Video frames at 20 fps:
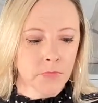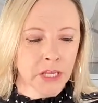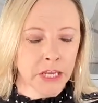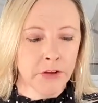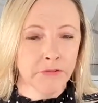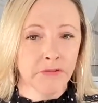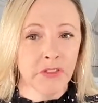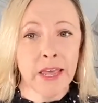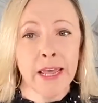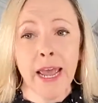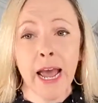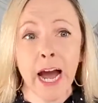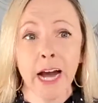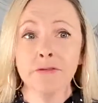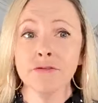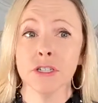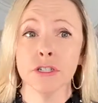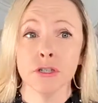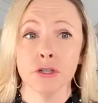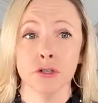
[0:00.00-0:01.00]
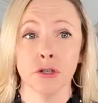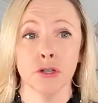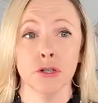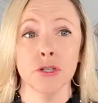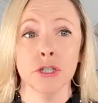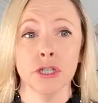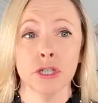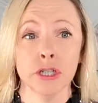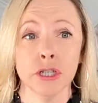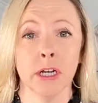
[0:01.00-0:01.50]
if they have to
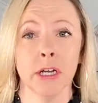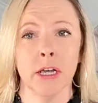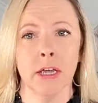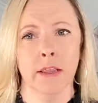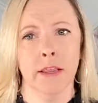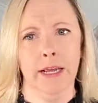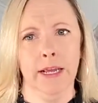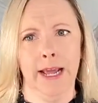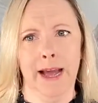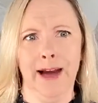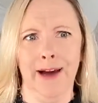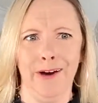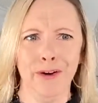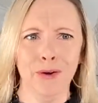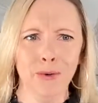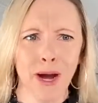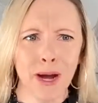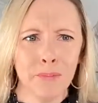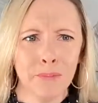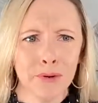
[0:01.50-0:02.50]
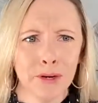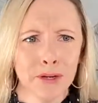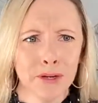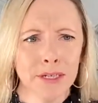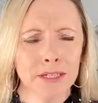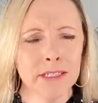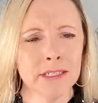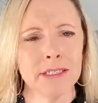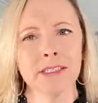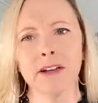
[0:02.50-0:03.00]
search, like, how do I book
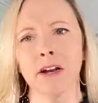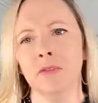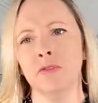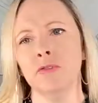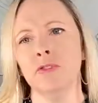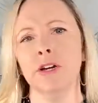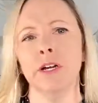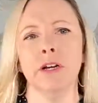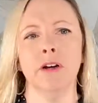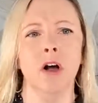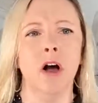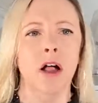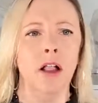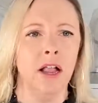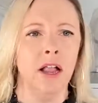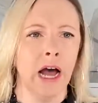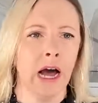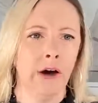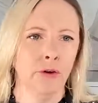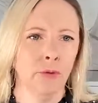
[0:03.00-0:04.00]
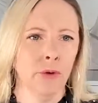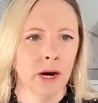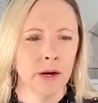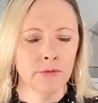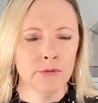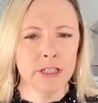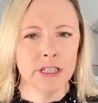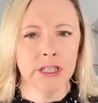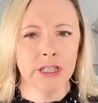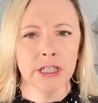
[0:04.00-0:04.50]
a discovery call? How do I
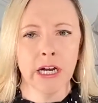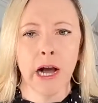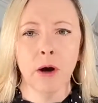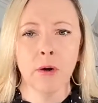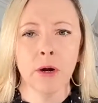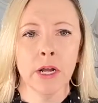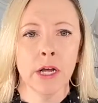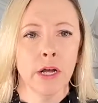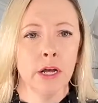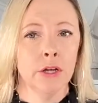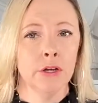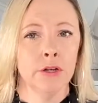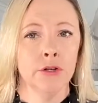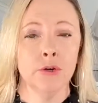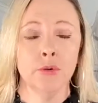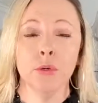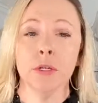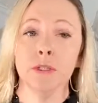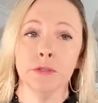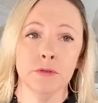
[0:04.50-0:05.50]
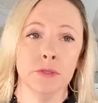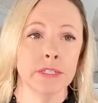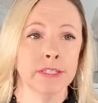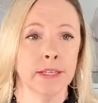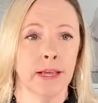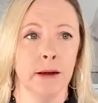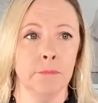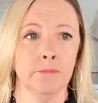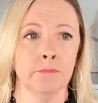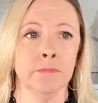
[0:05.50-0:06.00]
reach out? You will lose
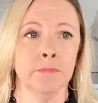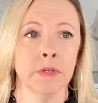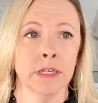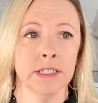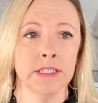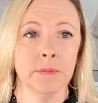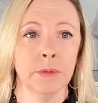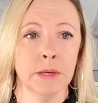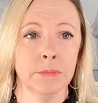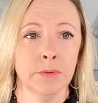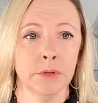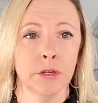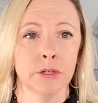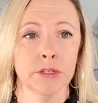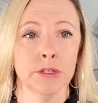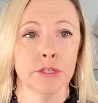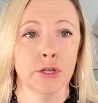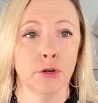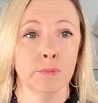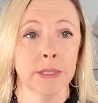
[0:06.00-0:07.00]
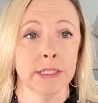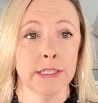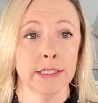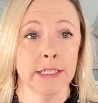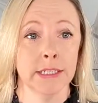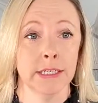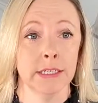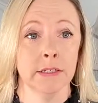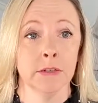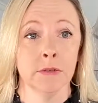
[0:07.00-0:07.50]
them because people are so
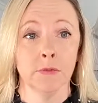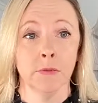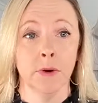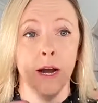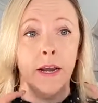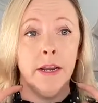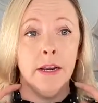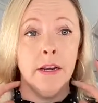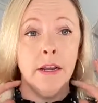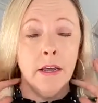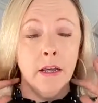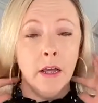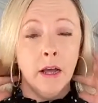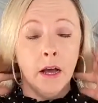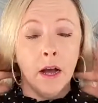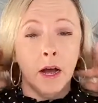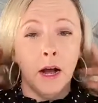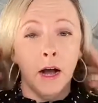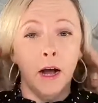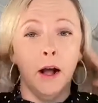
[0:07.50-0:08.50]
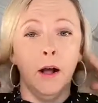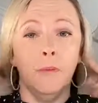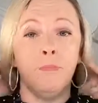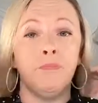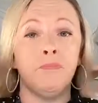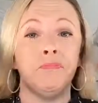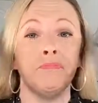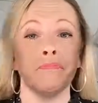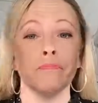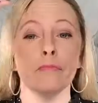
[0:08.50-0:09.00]
busy, right?
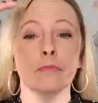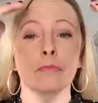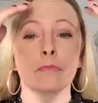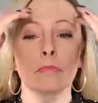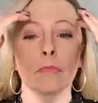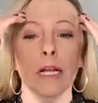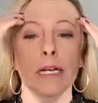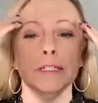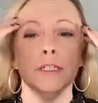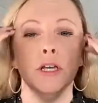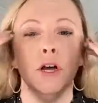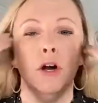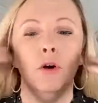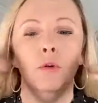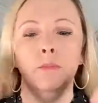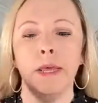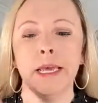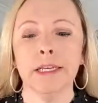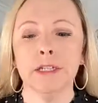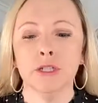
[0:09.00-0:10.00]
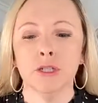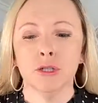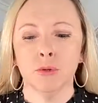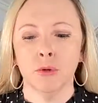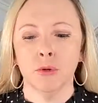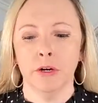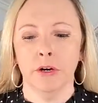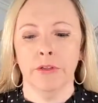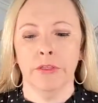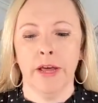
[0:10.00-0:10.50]
So make
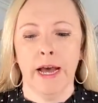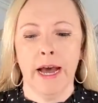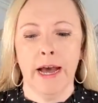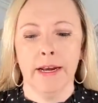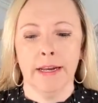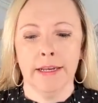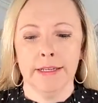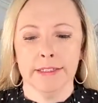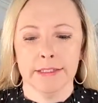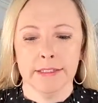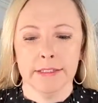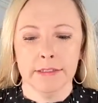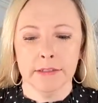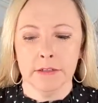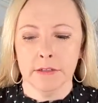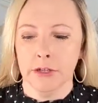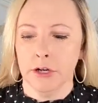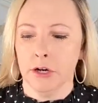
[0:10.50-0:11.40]
sure that it's,